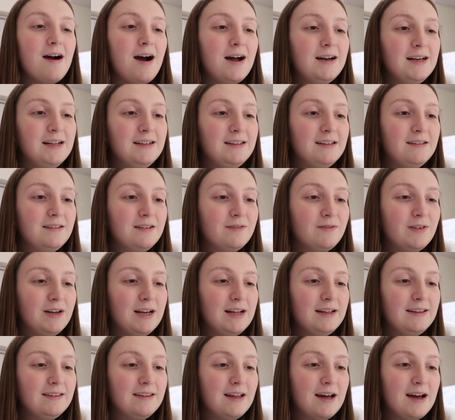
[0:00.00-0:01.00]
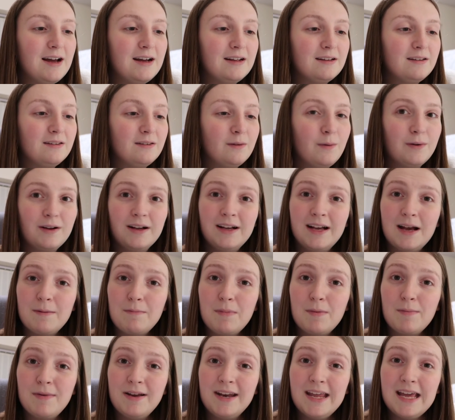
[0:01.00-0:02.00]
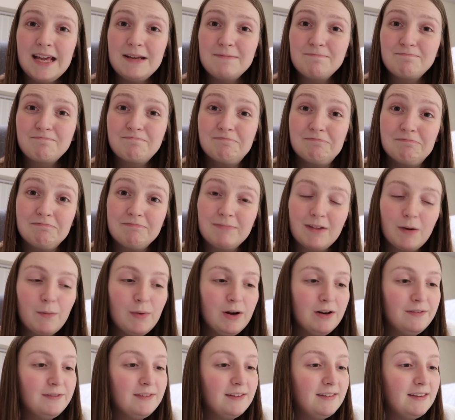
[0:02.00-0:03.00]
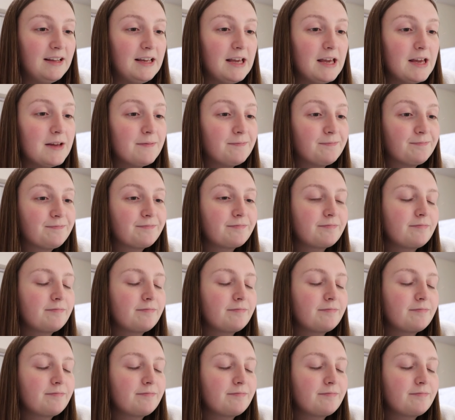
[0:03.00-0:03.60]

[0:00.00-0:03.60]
I needed to release that so I can get my money. We'd love to see it.